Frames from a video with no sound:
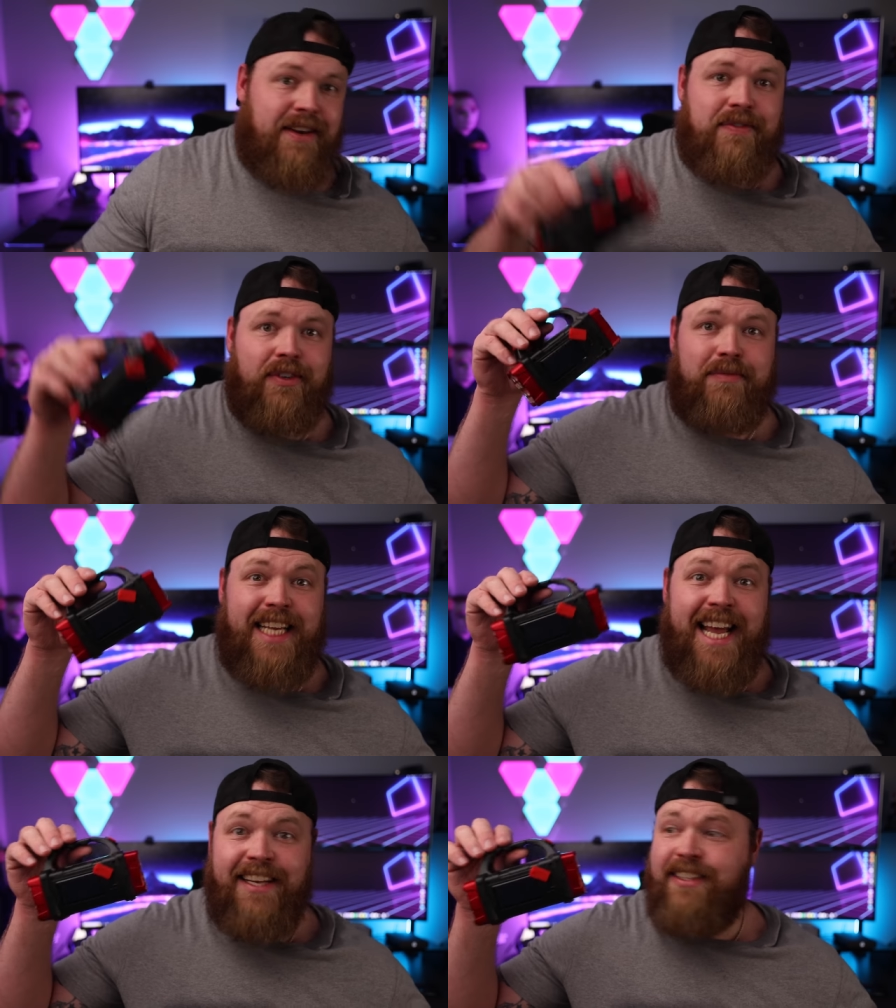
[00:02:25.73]
And for
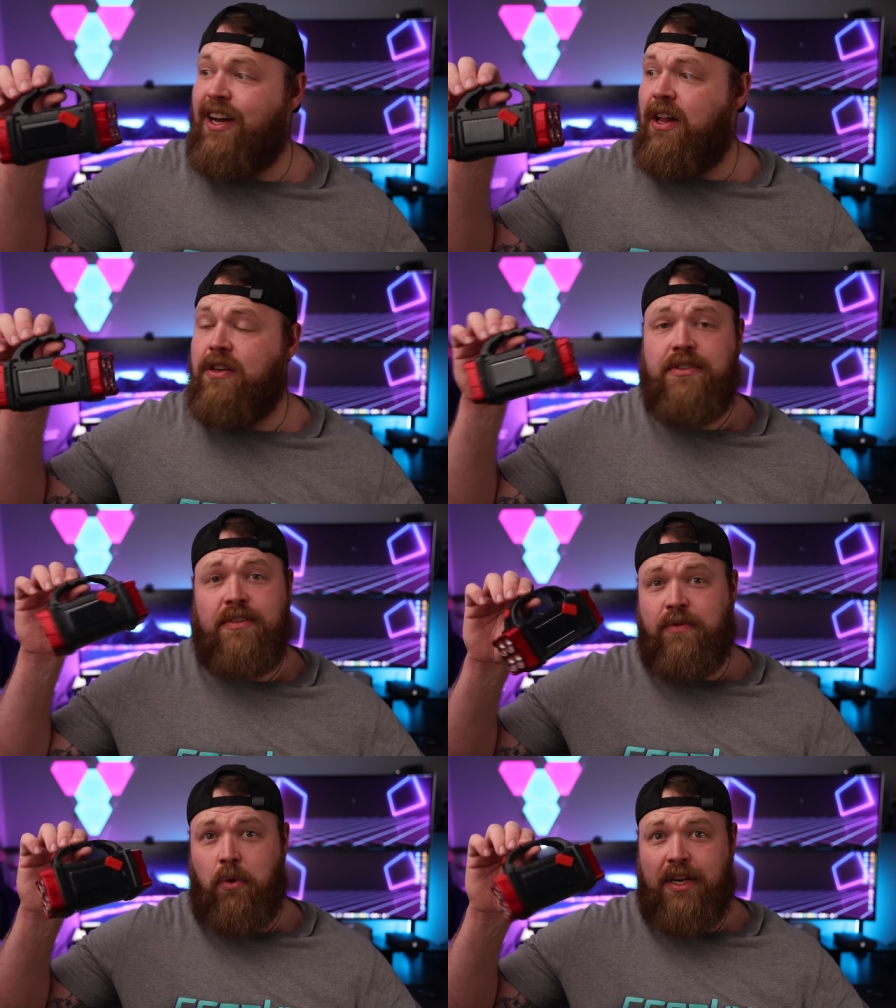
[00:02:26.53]

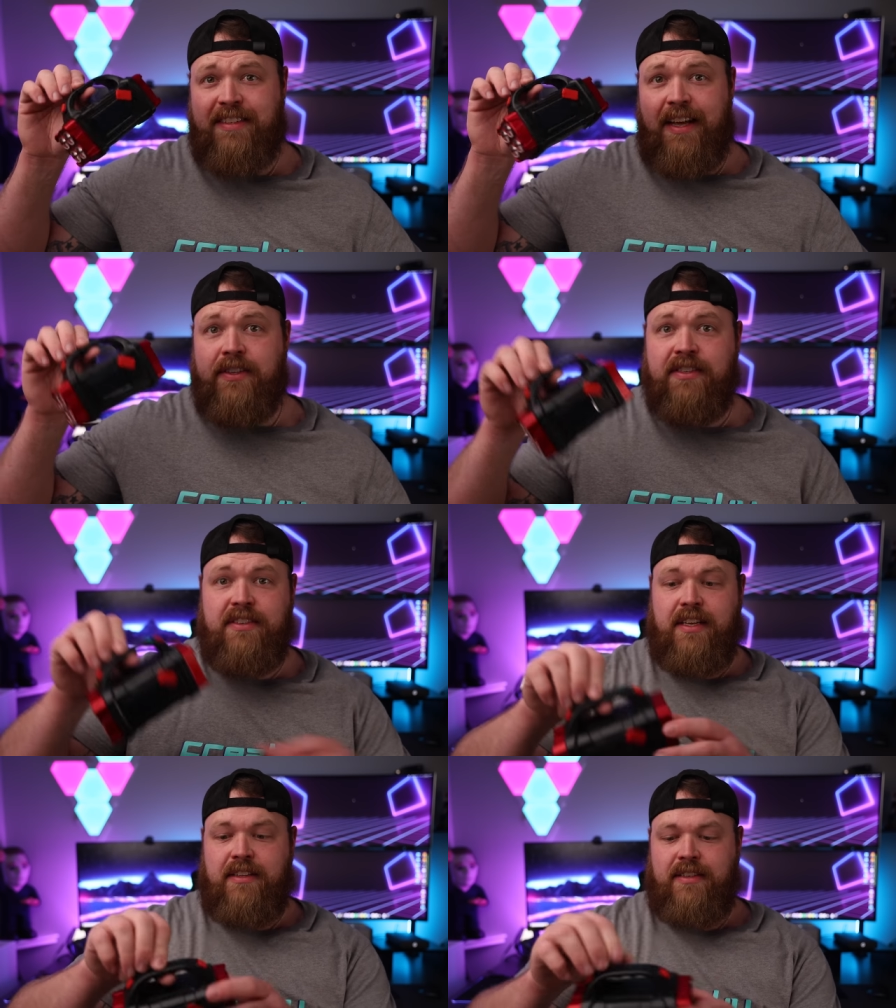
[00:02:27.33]

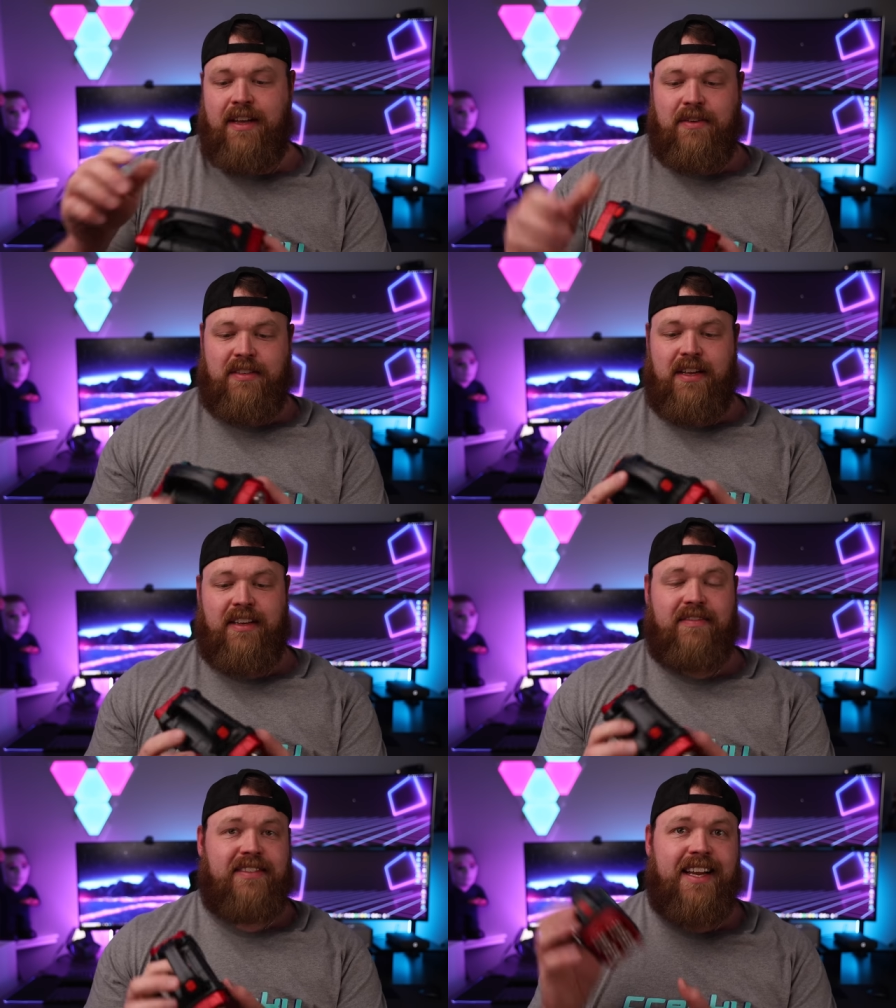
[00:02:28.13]
$10.47, I was
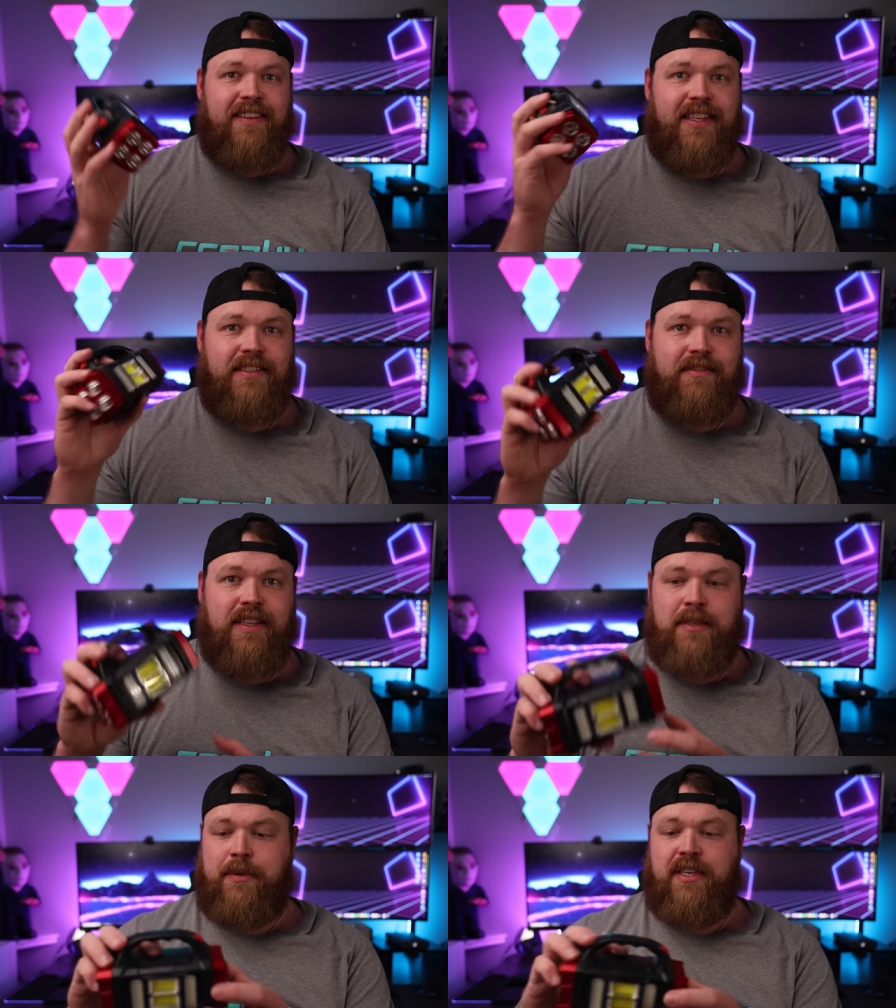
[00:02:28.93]
like, yeah, that's
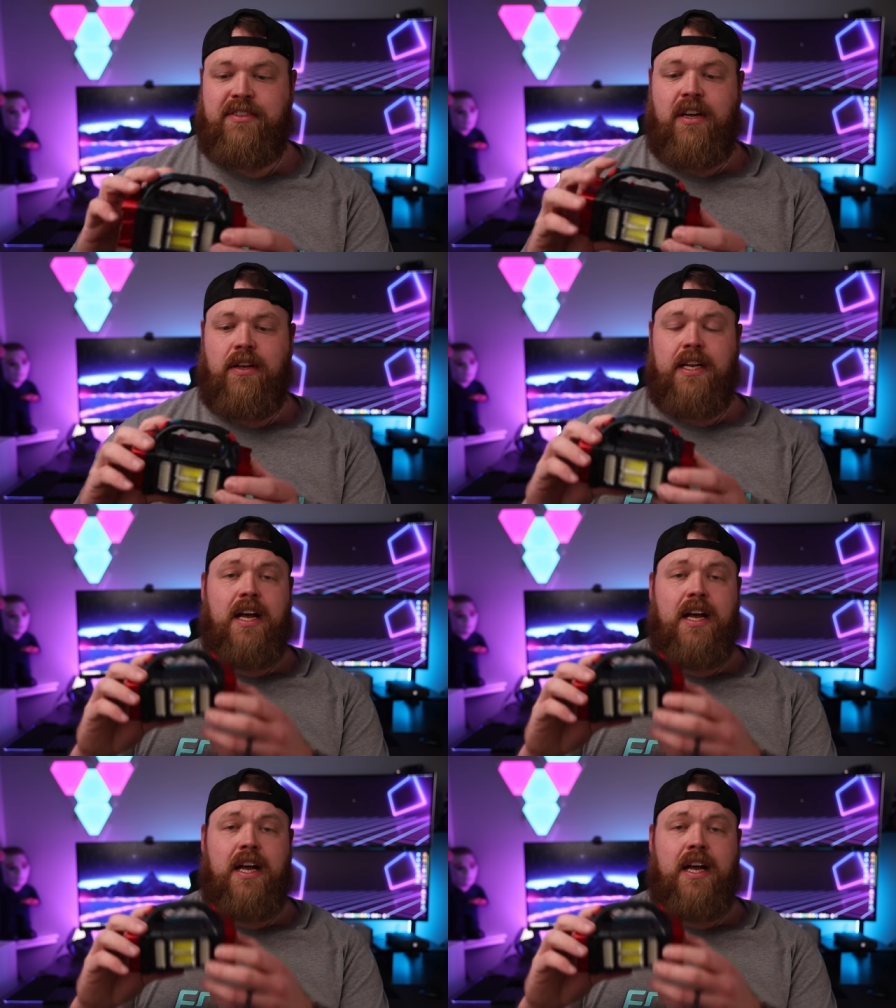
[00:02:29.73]
pretty solid.